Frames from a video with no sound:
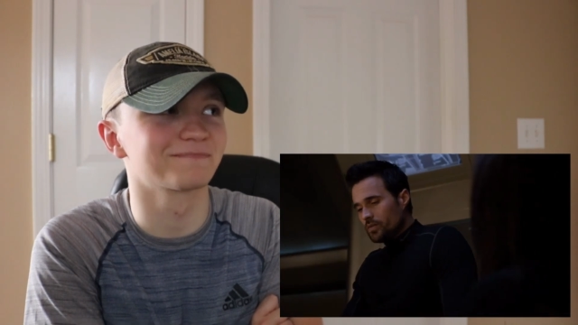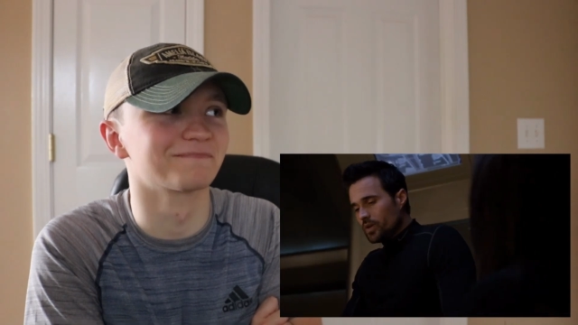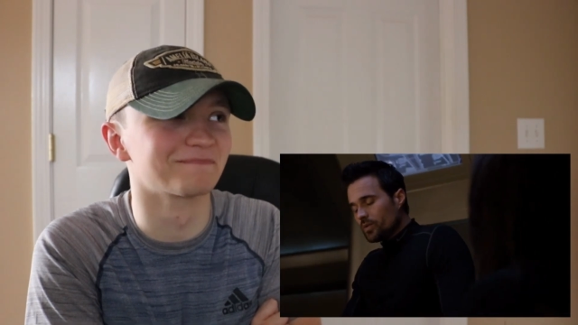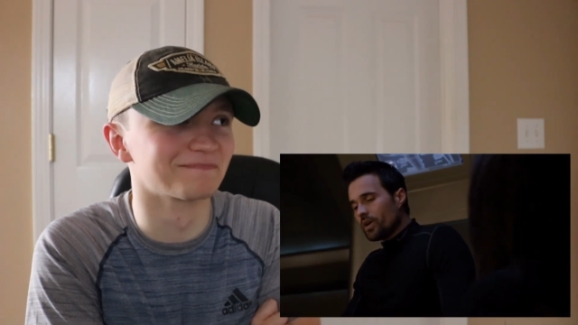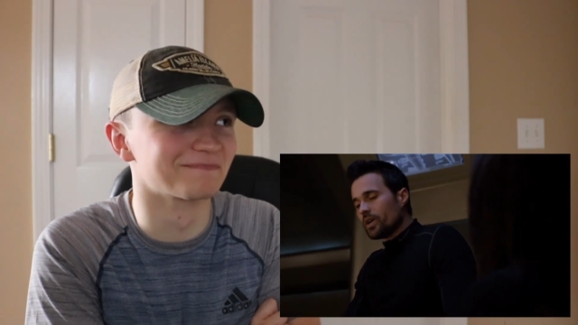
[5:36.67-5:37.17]

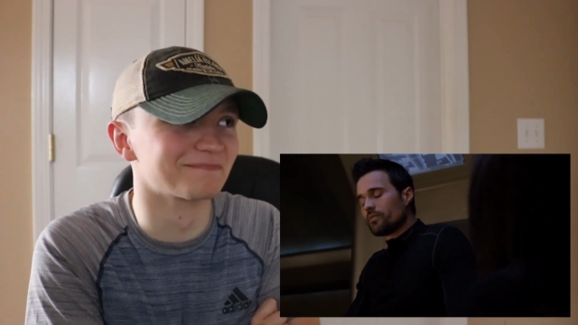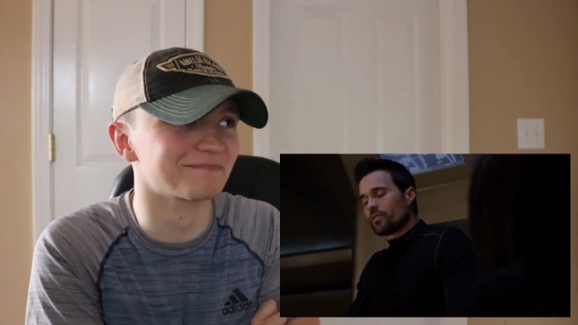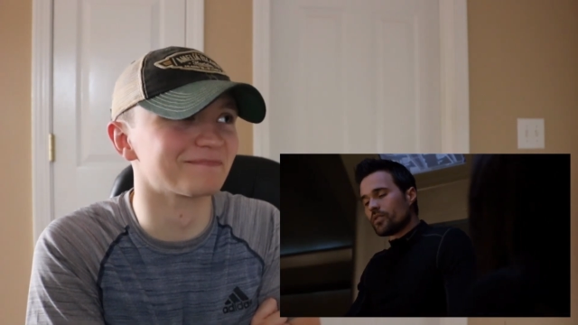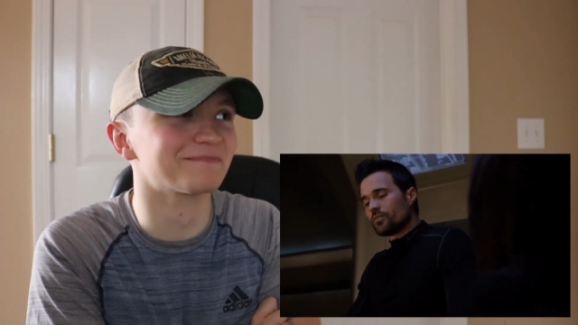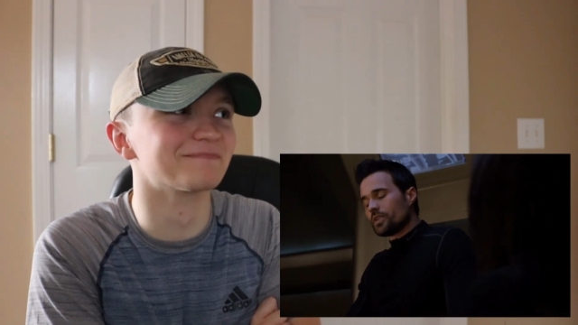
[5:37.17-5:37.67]
Speaker 1: Well, we all have
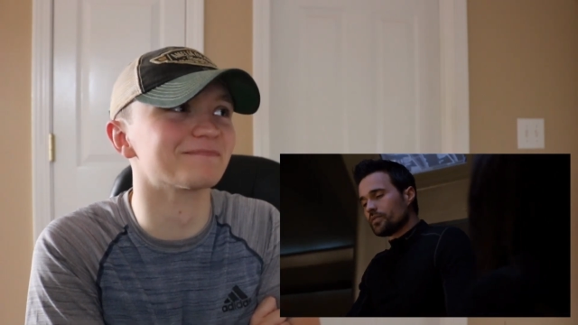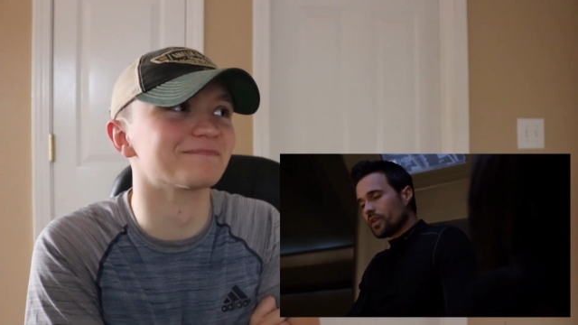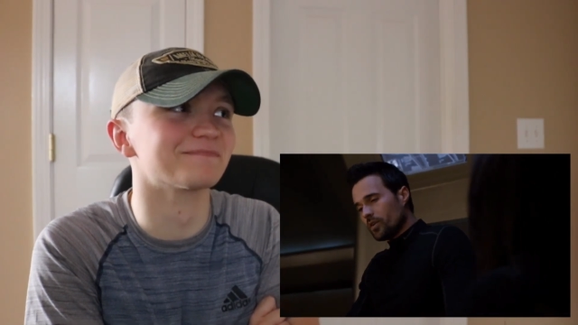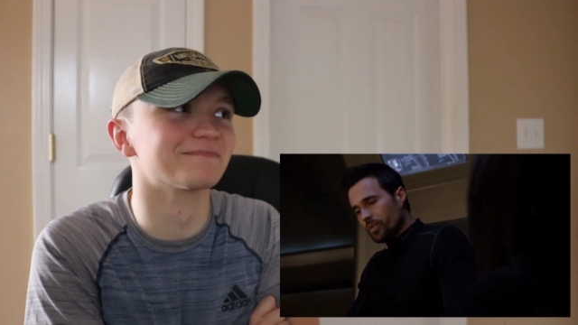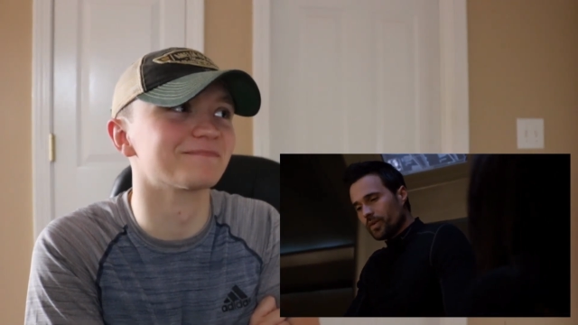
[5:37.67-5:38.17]
our own ways of
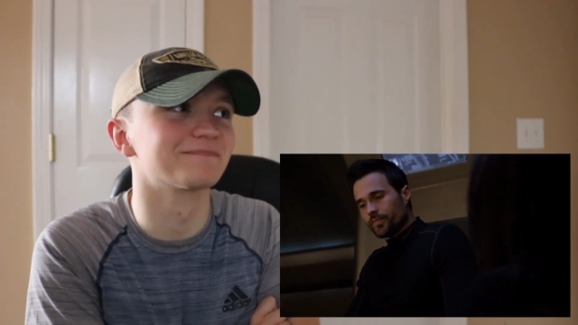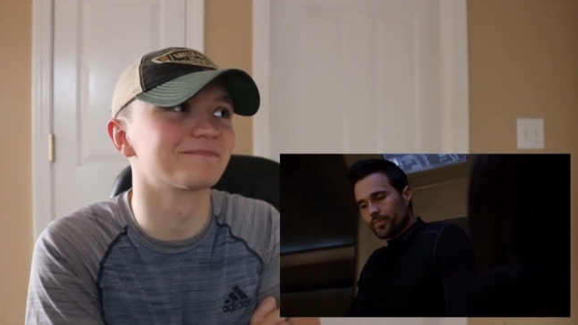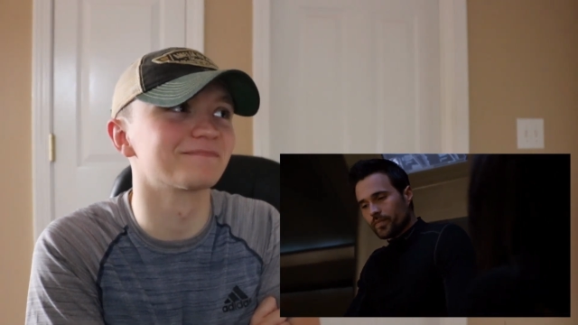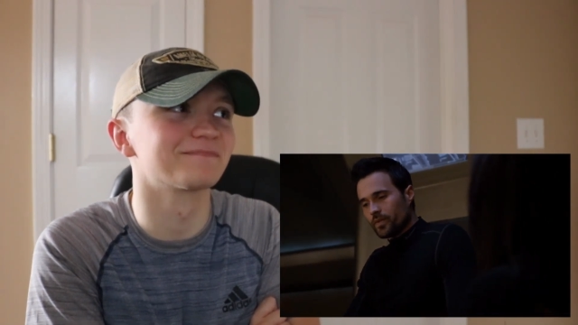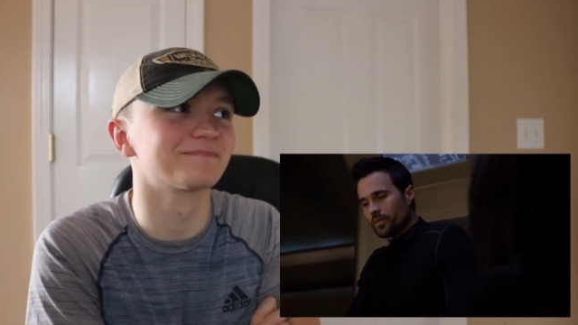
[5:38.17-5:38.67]
coping,
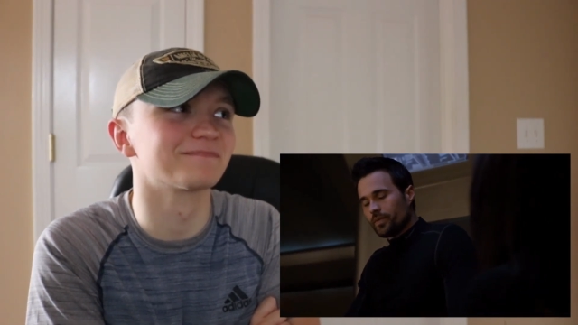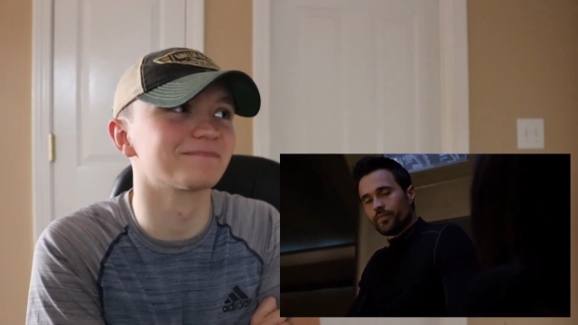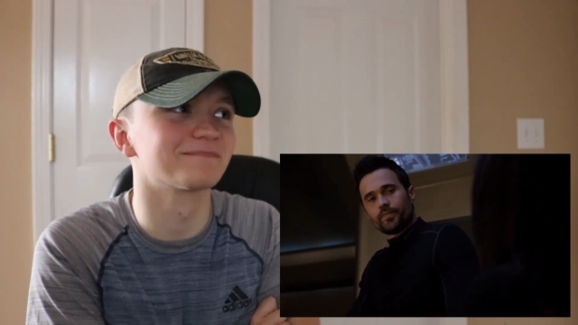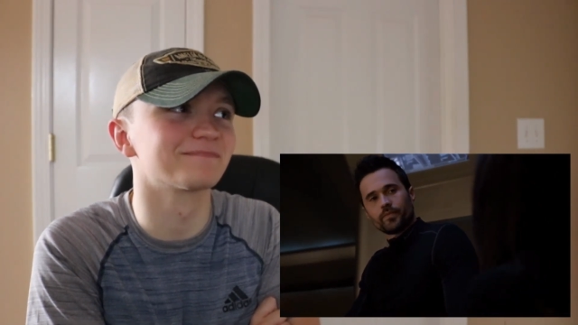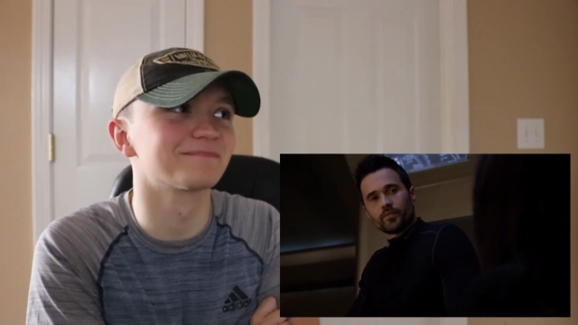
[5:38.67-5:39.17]
don't we?
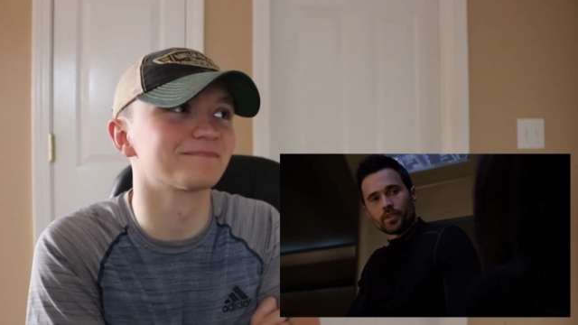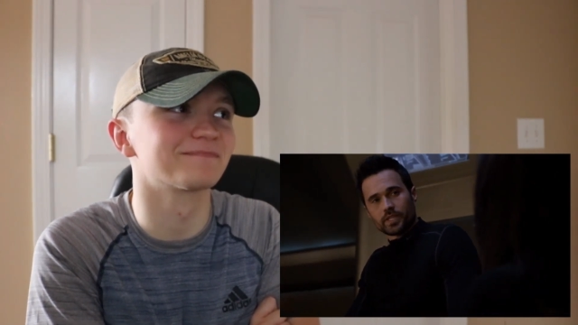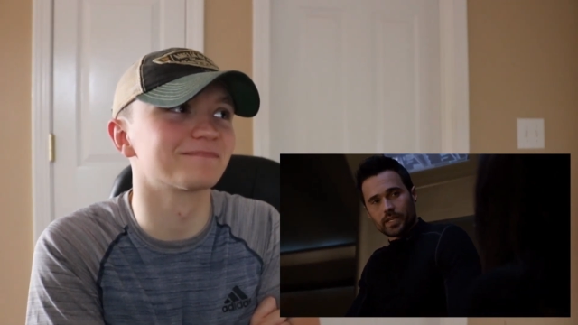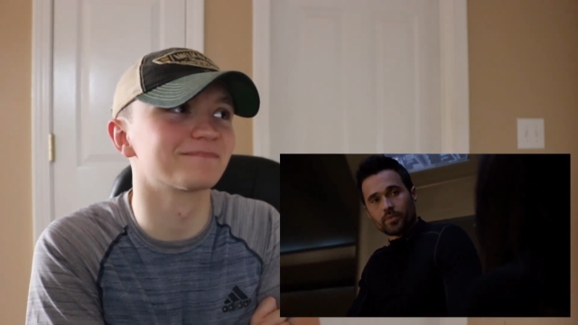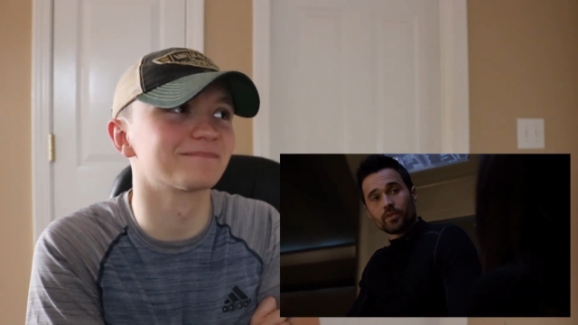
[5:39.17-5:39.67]
For
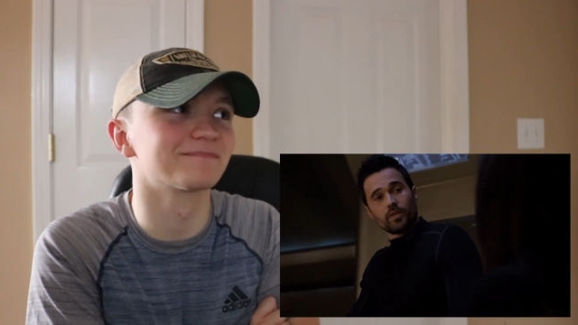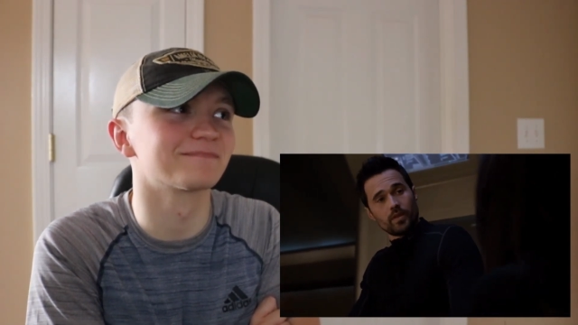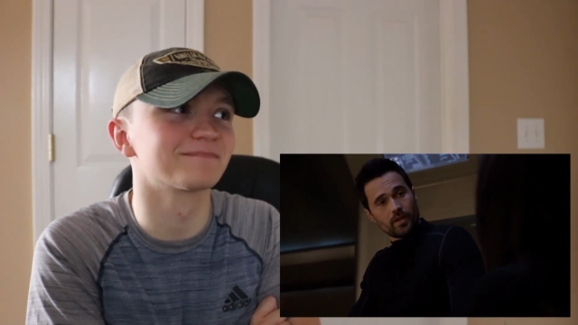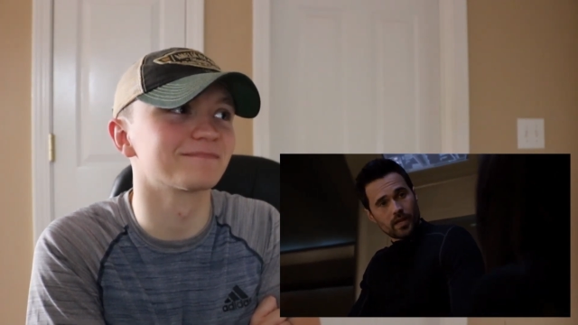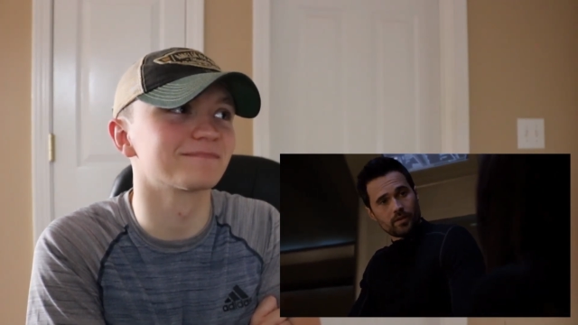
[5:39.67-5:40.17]
example,
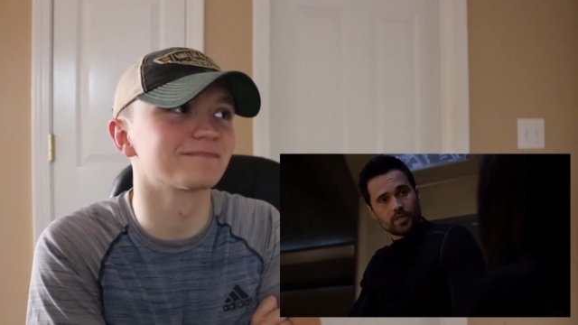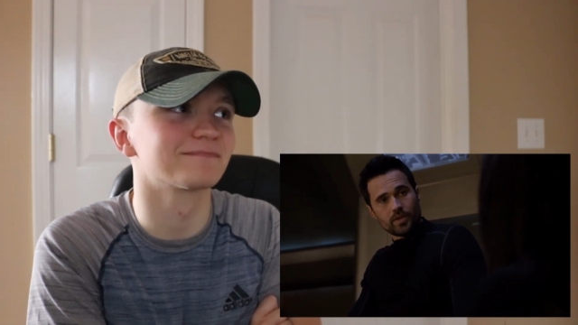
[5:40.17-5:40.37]
I was